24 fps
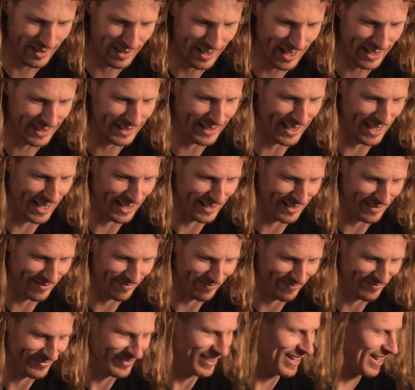like that.
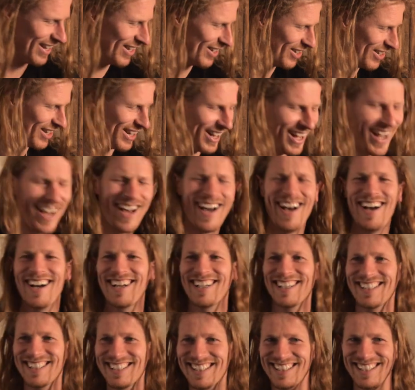
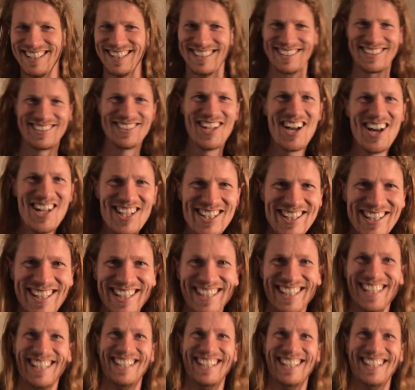Ah, it's done!